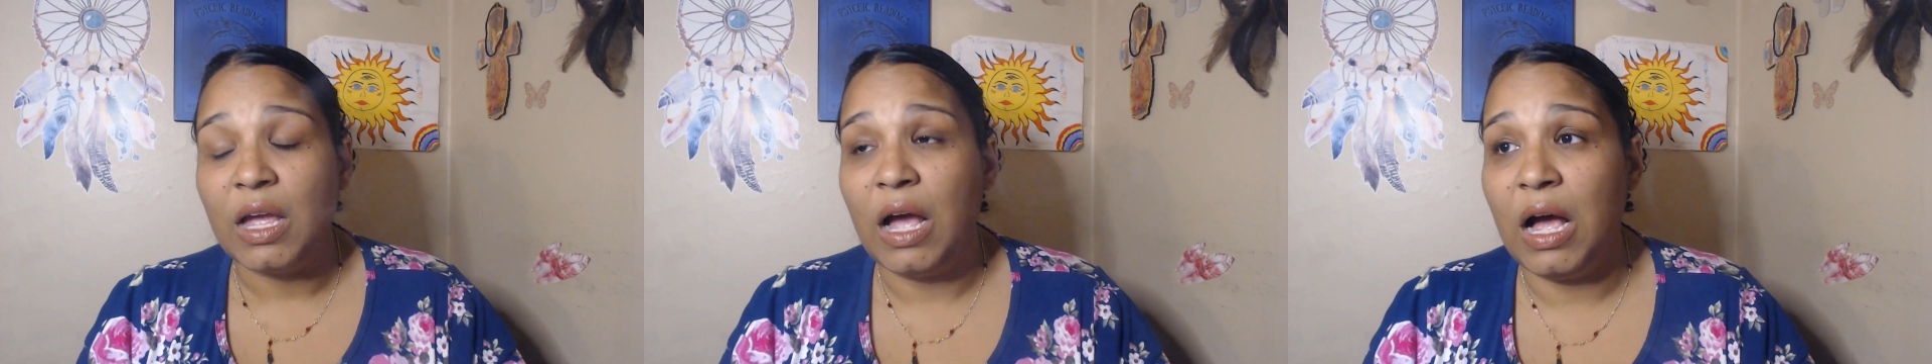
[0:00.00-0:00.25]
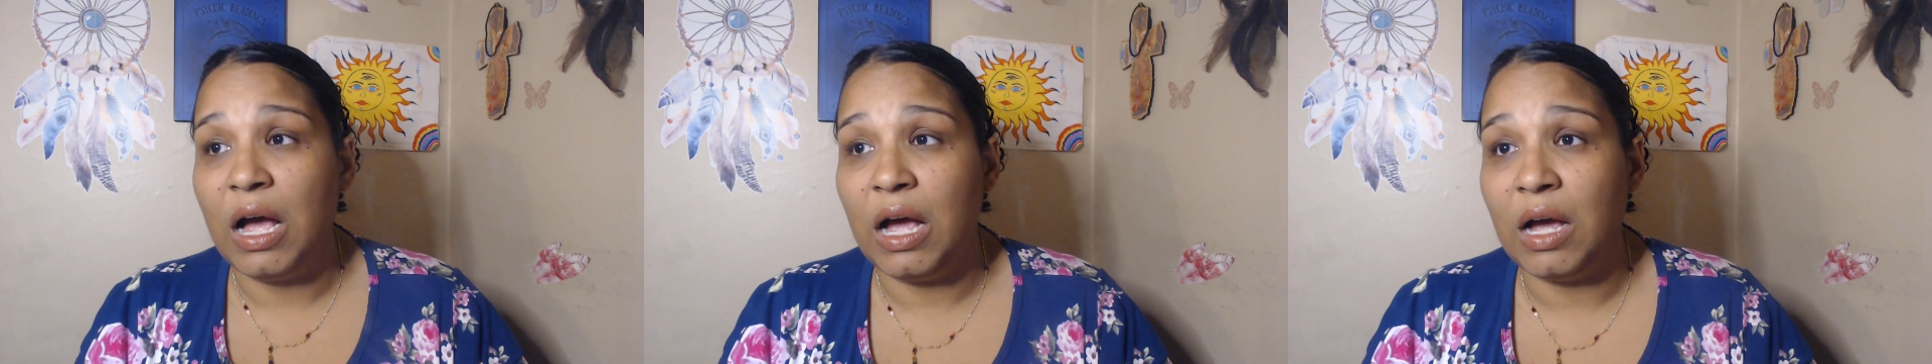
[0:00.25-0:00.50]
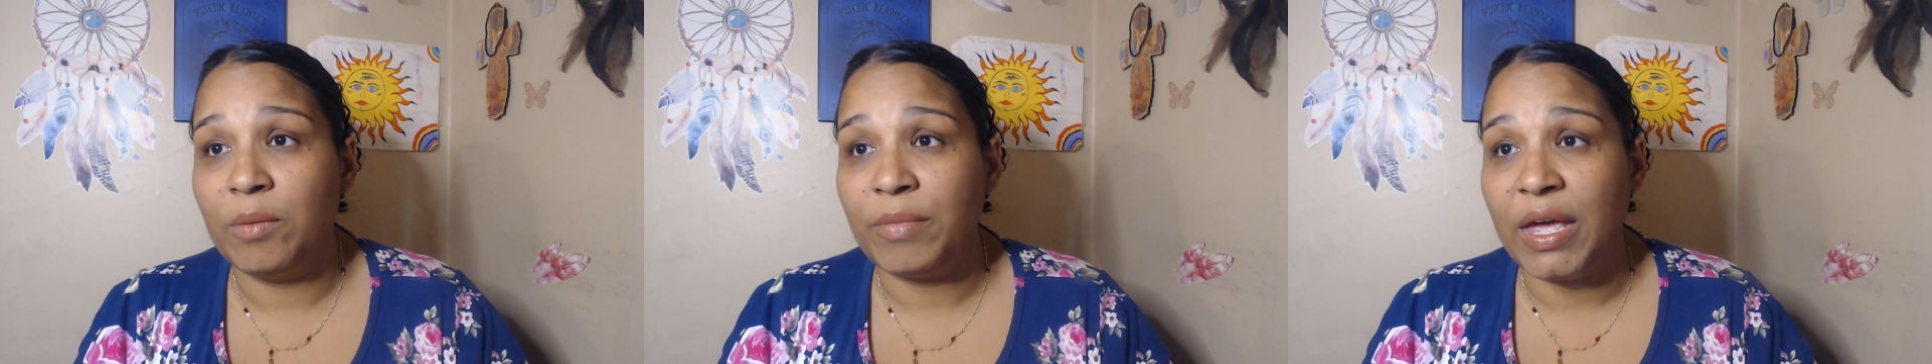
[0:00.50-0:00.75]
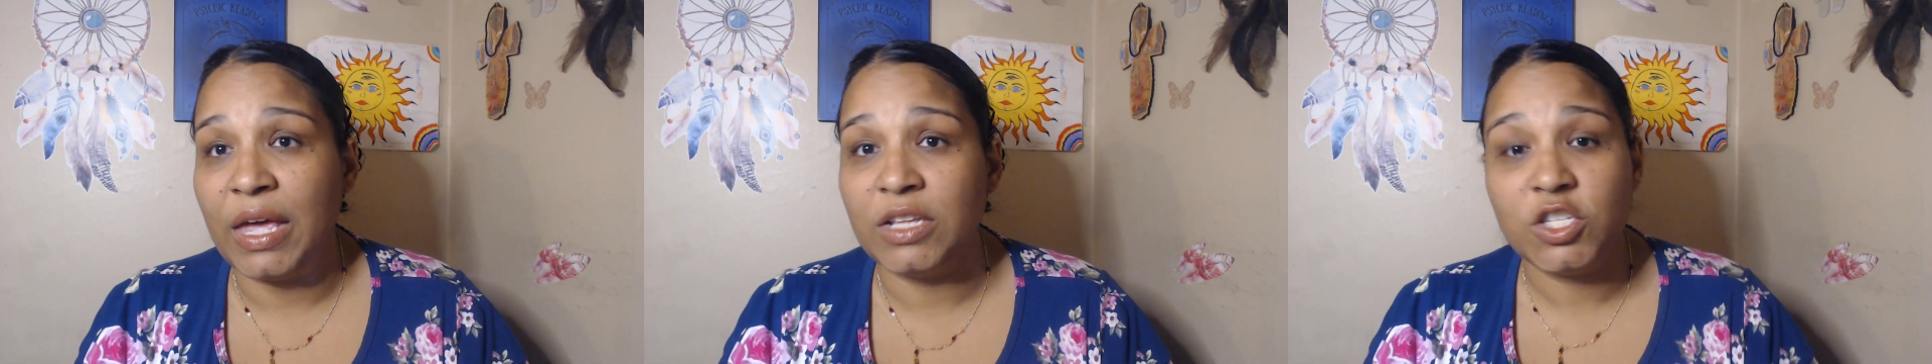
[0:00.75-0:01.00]
um,
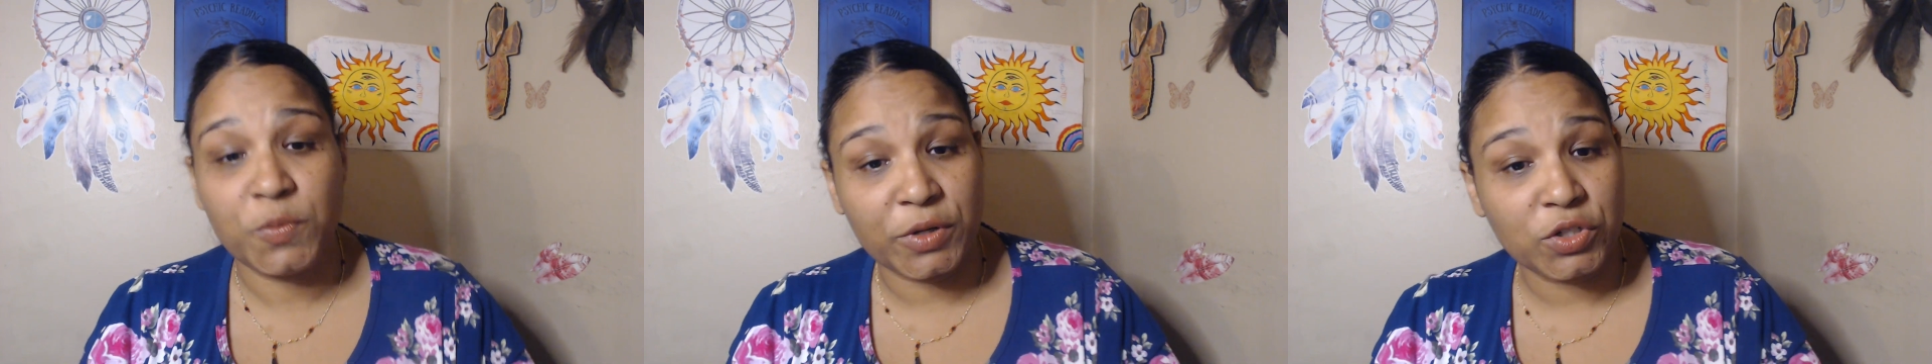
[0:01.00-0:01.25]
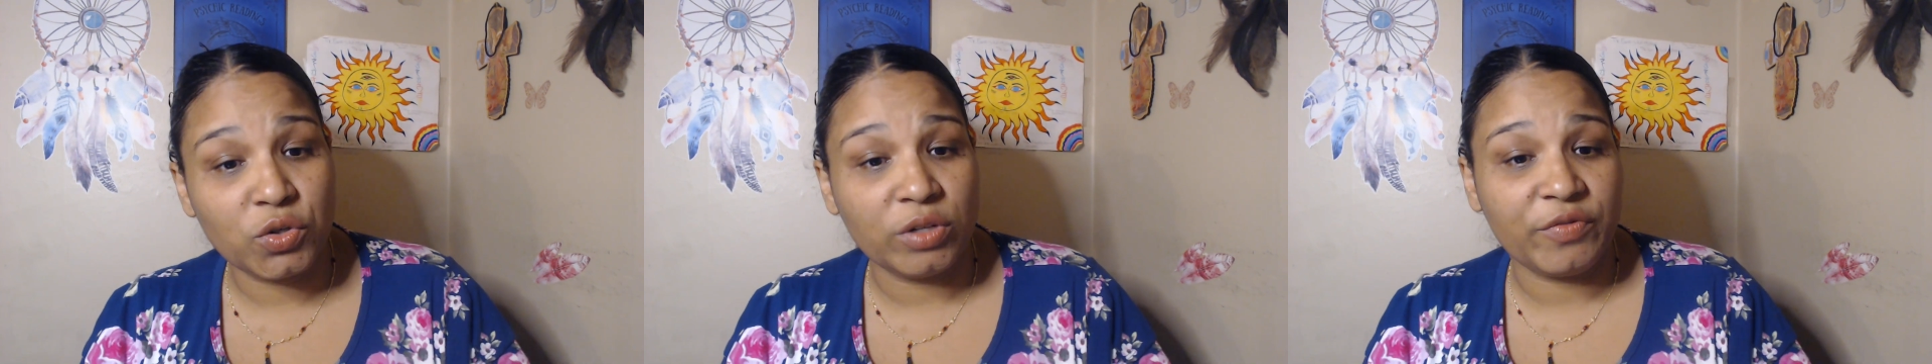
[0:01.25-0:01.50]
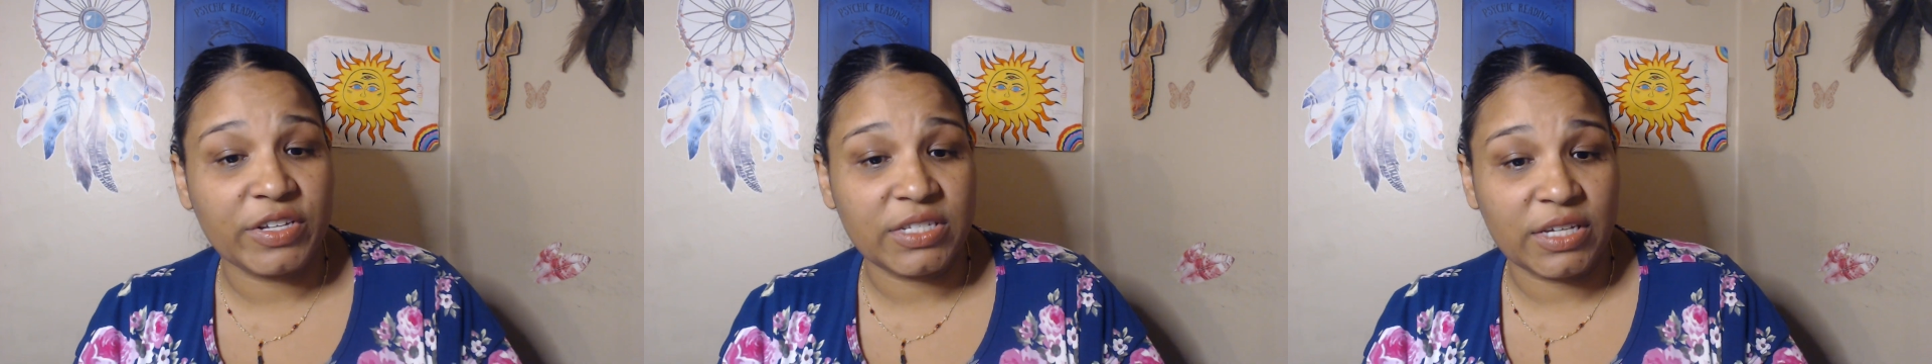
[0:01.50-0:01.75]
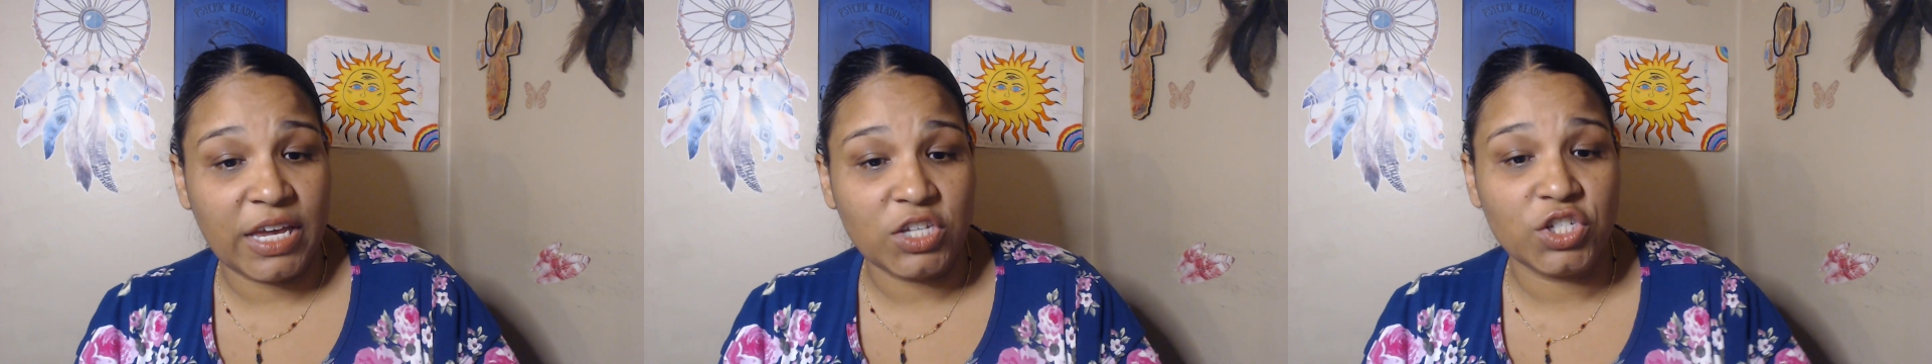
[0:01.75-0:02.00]
and spiritual
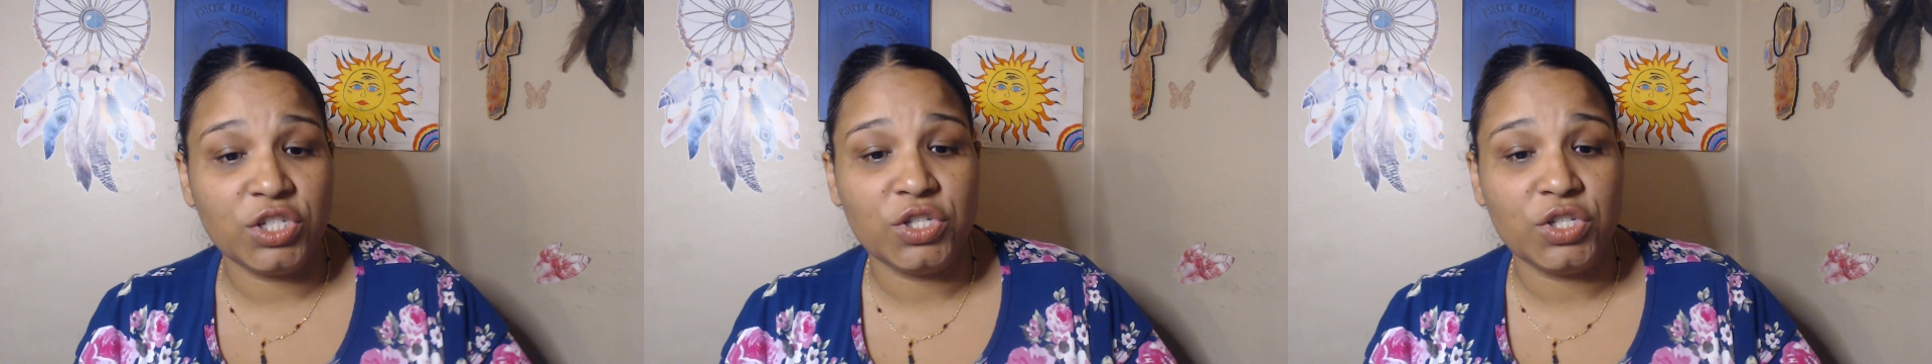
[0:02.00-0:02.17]
investigations